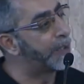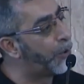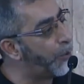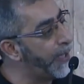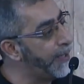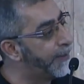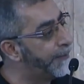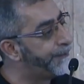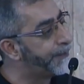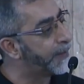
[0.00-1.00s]
can go away?
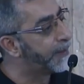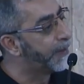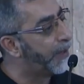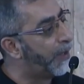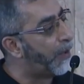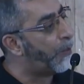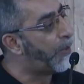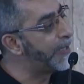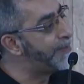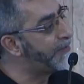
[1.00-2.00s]

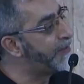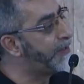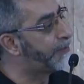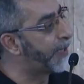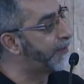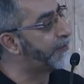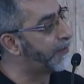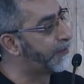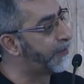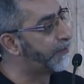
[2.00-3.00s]
What the message is, brothers and
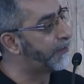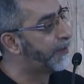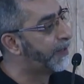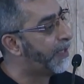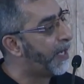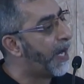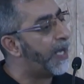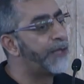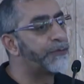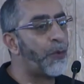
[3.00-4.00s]
sisters,
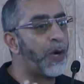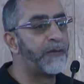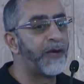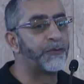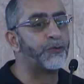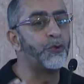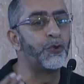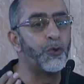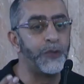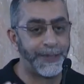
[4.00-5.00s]
let's all of us do
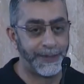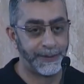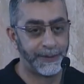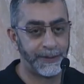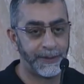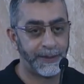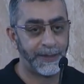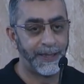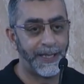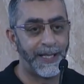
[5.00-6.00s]
good
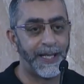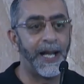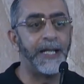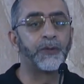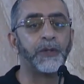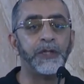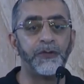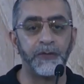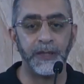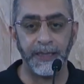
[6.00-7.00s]

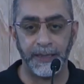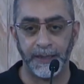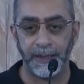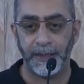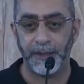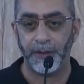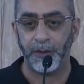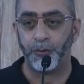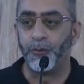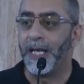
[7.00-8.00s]
unconditionally
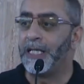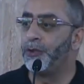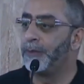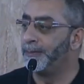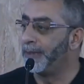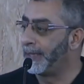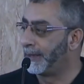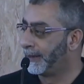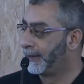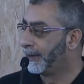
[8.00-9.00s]
to any human
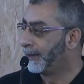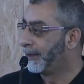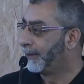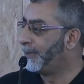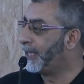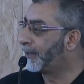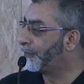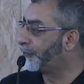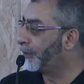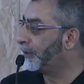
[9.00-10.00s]
being, be a
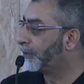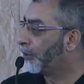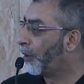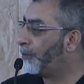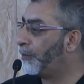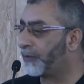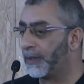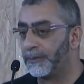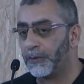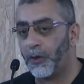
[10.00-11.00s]
Christian or
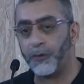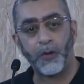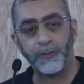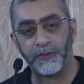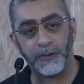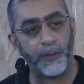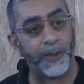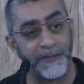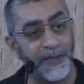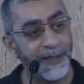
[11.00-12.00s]
Muslim or non-Muslim or
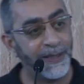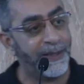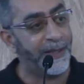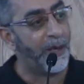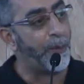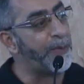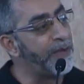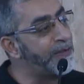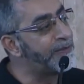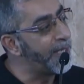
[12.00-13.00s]
whatever. We
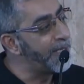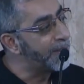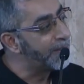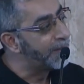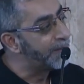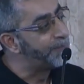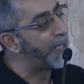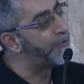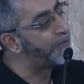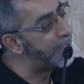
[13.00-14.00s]
mustn't say
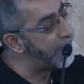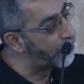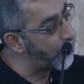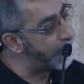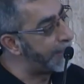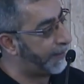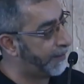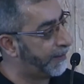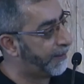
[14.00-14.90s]
Palestinians only,